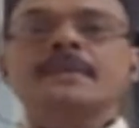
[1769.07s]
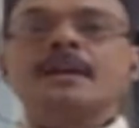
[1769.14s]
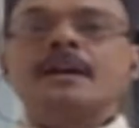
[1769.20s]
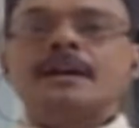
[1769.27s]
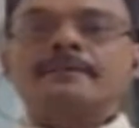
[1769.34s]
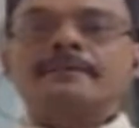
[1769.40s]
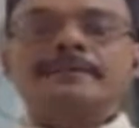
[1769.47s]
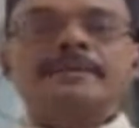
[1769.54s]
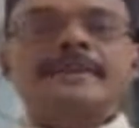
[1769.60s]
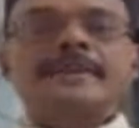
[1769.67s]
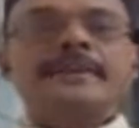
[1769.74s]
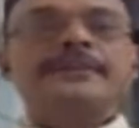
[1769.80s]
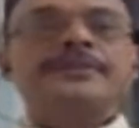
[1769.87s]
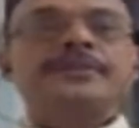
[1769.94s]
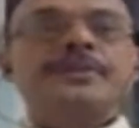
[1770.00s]
heartful
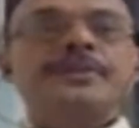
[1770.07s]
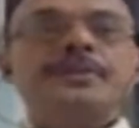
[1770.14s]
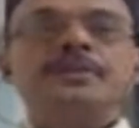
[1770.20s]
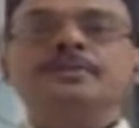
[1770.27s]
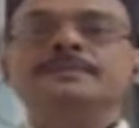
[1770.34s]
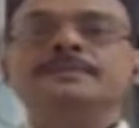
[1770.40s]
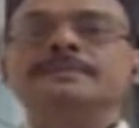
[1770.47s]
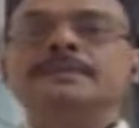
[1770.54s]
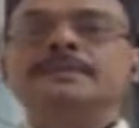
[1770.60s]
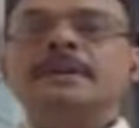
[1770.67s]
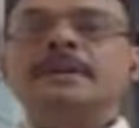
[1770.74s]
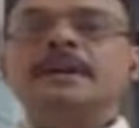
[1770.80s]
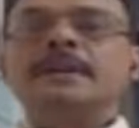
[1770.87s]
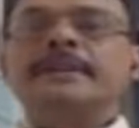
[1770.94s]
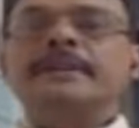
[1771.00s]
thanks to you.
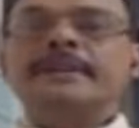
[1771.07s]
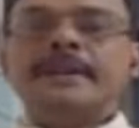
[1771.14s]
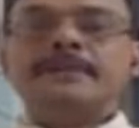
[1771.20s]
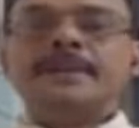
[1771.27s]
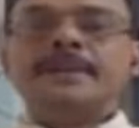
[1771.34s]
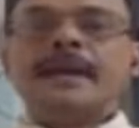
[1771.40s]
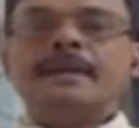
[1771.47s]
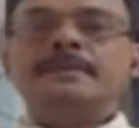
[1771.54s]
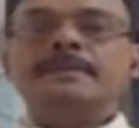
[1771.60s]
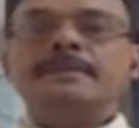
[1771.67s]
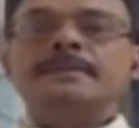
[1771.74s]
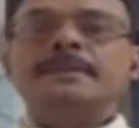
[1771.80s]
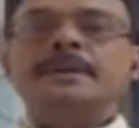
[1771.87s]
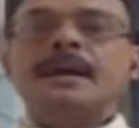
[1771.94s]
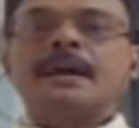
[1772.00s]
At the same time,
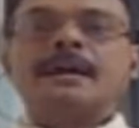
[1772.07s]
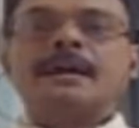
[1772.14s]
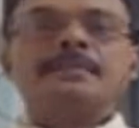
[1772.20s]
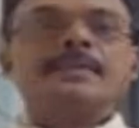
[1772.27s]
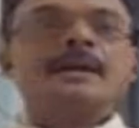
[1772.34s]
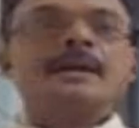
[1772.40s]
I'm